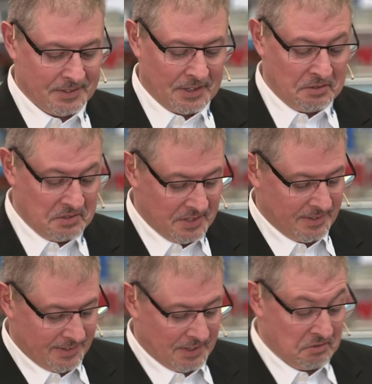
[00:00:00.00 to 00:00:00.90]
sounds
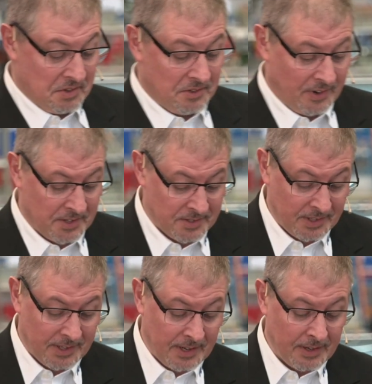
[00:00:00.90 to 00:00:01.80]
interesting,
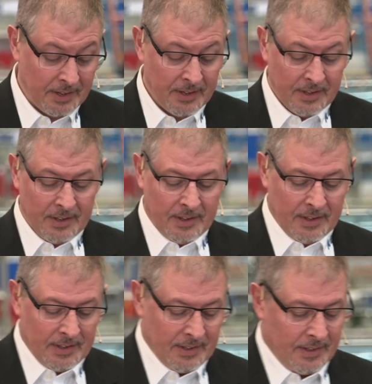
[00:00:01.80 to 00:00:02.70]
yeah.
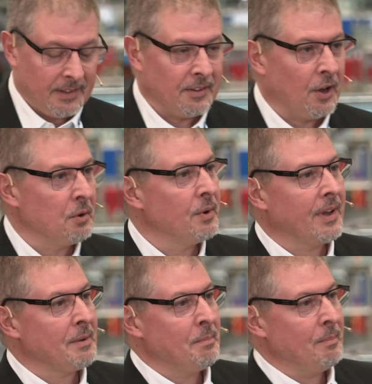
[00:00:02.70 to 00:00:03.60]

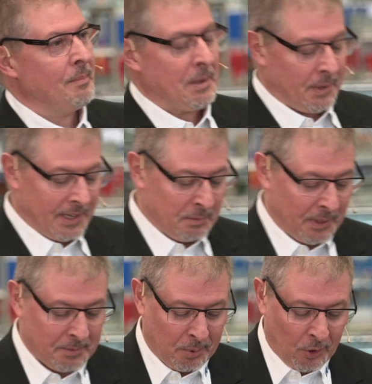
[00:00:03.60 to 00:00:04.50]
Now, maybe a little
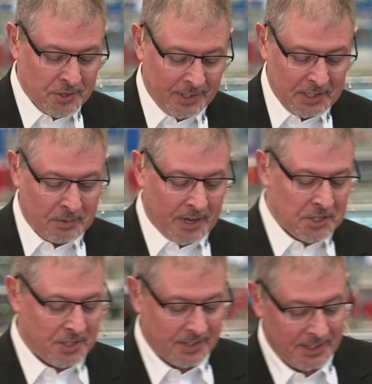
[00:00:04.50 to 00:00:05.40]
bit personal
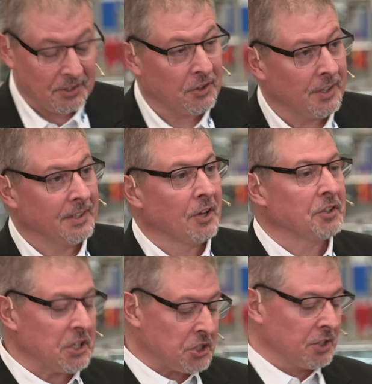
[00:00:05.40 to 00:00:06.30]
question. In
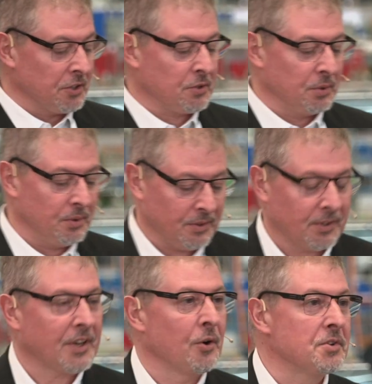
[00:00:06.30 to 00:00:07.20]
addition to the
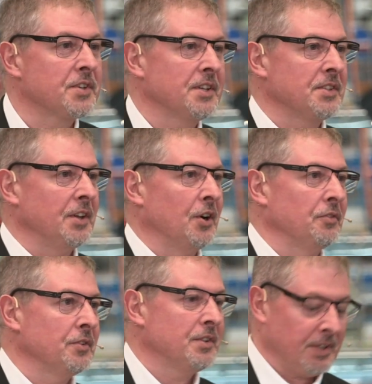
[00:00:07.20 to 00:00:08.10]
Kern
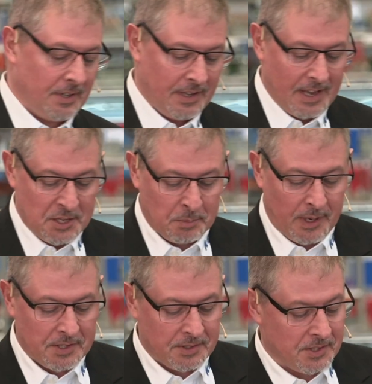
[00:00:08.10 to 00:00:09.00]
1600,
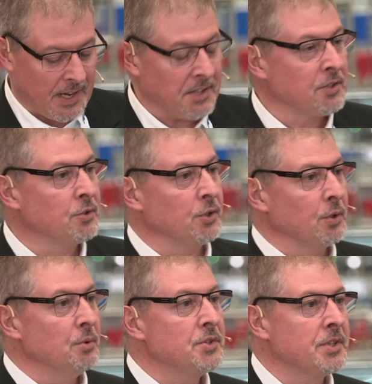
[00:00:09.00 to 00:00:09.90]
SPS decided to
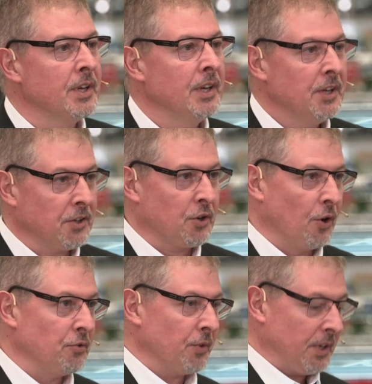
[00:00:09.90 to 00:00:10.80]
use the
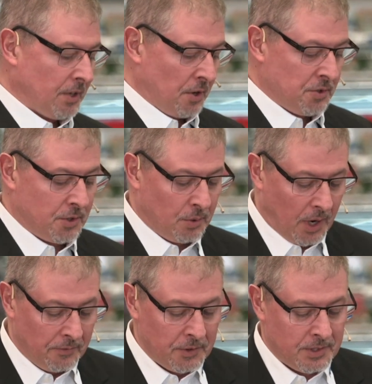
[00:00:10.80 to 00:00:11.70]
Kern
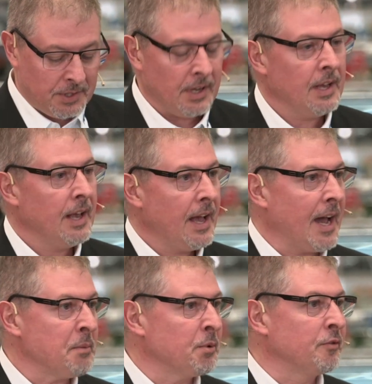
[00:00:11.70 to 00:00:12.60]
3200
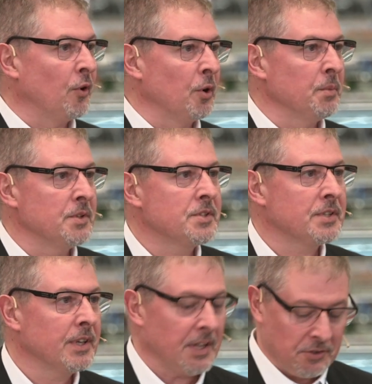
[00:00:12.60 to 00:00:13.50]
high-performance
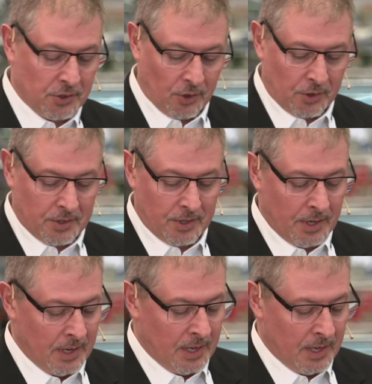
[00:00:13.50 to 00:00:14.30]
inserter,